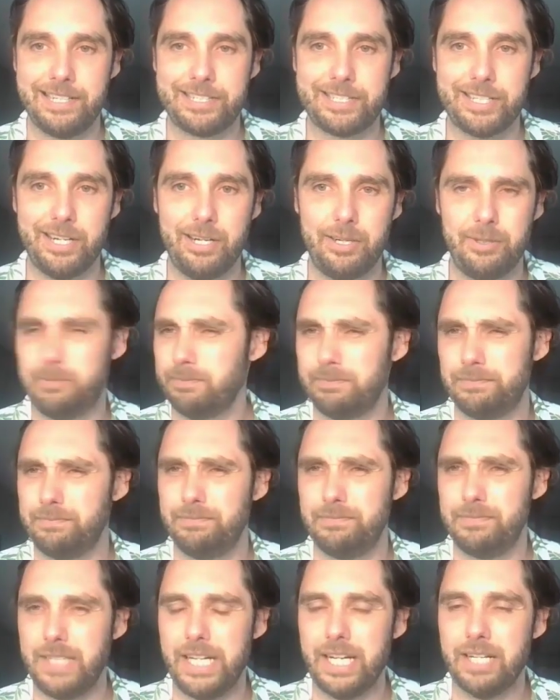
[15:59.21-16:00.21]
So,
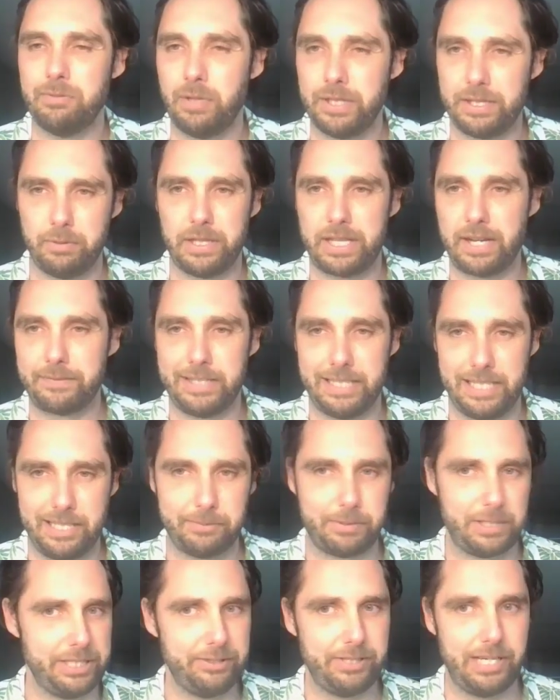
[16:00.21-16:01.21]
with
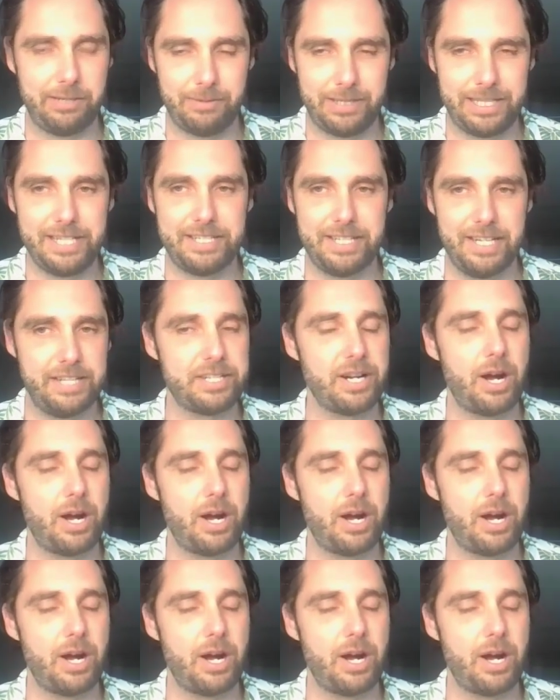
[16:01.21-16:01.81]
everything that we're doing, what is it?